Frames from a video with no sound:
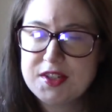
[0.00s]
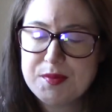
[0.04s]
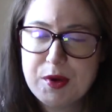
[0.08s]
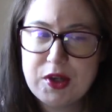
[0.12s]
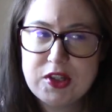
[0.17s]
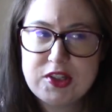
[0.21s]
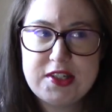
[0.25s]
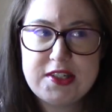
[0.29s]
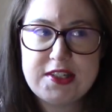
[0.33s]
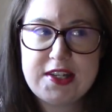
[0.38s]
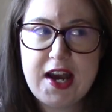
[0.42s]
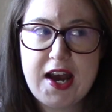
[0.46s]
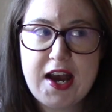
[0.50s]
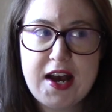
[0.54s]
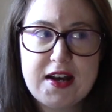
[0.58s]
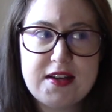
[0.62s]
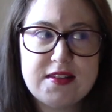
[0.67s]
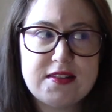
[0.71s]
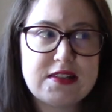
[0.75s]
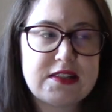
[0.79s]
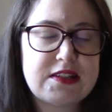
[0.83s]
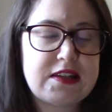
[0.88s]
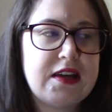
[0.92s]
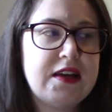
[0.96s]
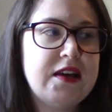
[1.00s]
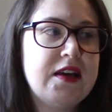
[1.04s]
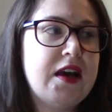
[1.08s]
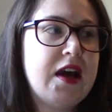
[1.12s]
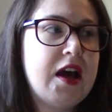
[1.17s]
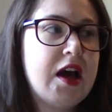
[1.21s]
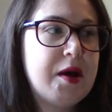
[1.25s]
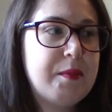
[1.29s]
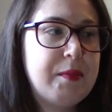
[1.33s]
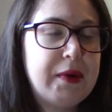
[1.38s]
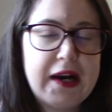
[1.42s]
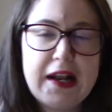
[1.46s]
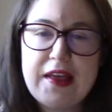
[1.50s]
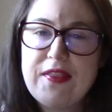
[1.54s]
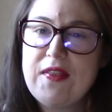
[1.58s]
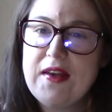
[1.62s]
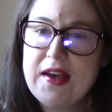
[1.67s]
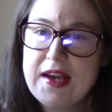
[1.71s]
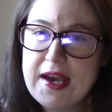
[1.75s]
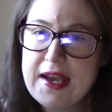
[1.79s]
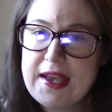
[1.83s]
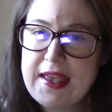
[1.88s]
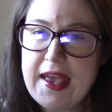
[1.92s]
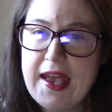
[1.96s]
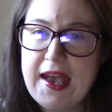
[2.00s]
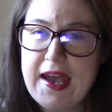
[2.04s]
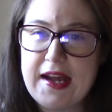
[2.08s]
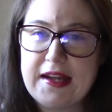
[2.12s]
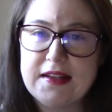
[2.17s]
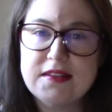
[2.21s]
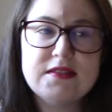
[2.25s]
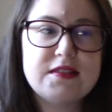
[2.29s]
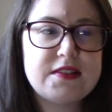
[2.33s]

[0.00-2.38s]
multitask, but I think I can.